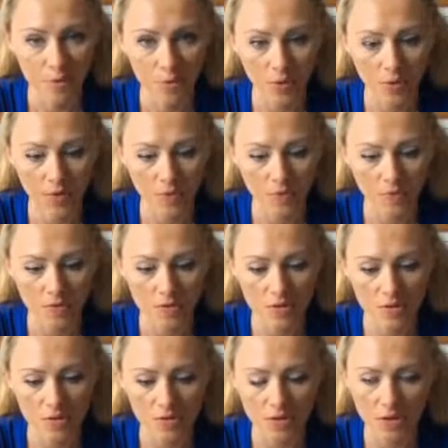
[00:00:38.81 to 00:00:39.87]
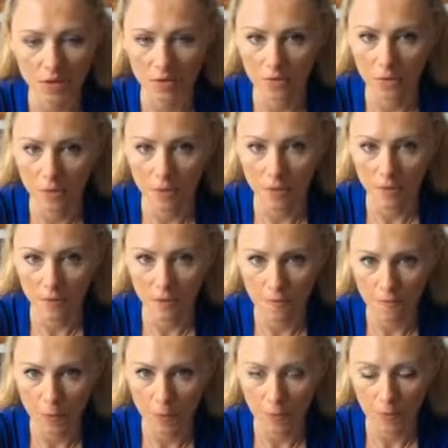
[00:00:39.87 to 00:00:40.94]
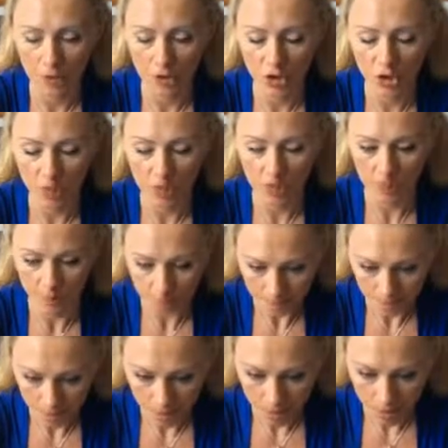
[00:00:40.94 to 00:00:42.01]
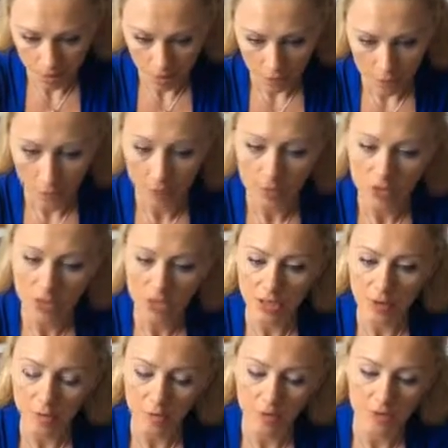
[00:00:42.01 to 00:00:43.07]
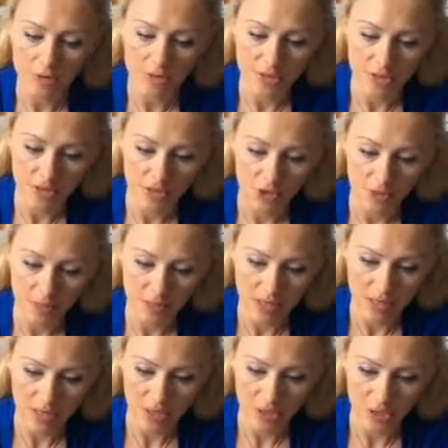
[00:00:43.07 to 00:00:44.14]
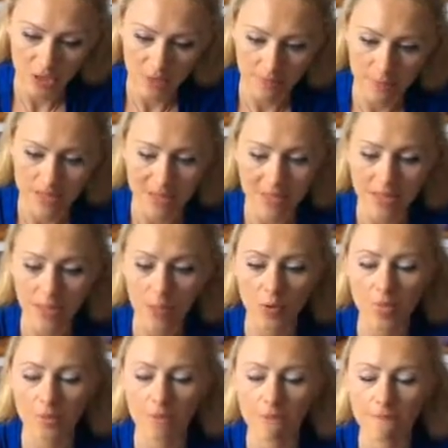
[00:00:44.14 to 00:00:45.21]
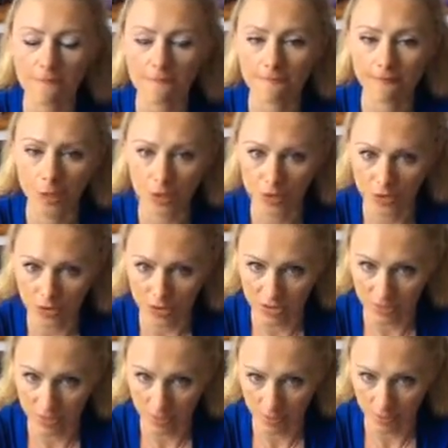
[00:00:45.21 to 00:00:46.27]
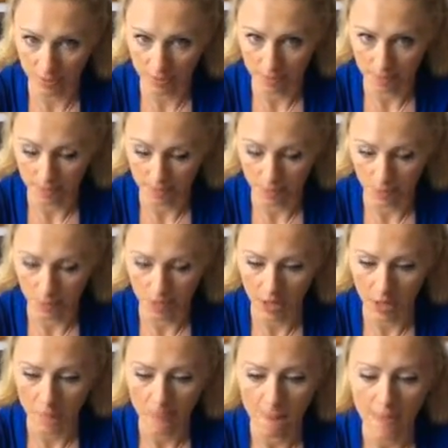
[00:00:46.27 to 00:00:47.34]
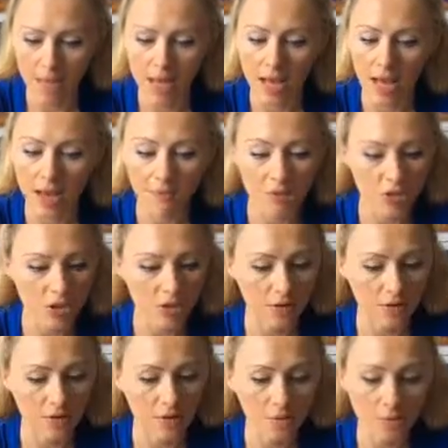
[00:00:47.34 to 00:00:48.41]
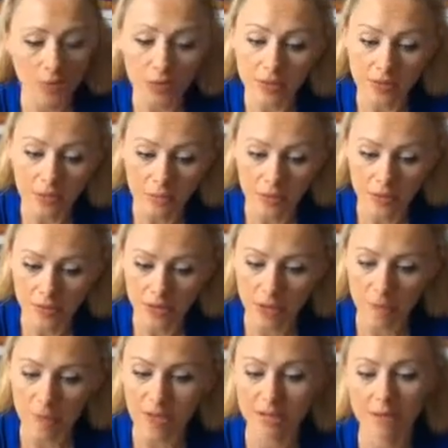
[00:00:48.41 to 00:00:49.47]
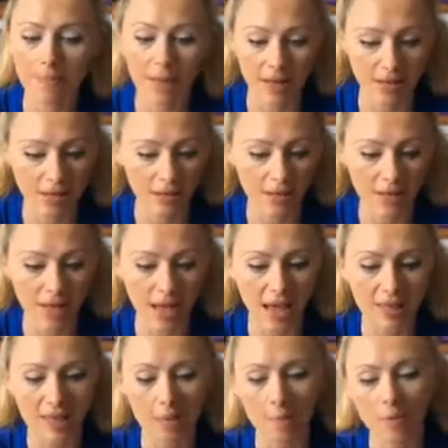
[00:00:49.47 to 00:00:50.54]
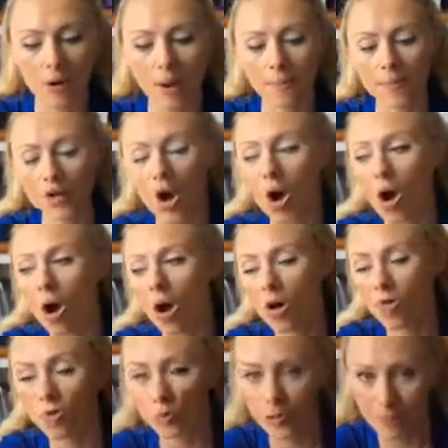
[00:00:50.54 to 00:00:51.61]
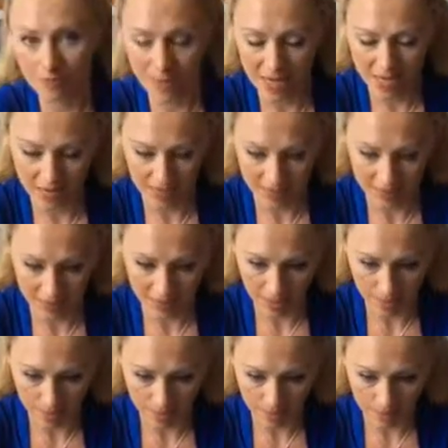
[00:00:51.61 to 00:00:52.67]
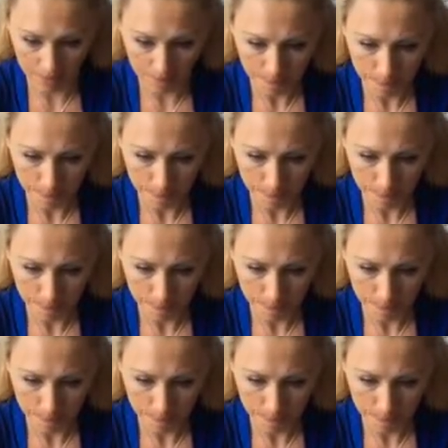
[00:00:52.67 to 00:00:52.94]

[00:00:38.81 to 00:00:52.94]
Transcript: Okay, so let's talk a little bit about forward chaining. Forward chaining refers to teaching a behavior chain beginning with the first step. Okay, have the child complete the first step independently and then prompt all remaining steps.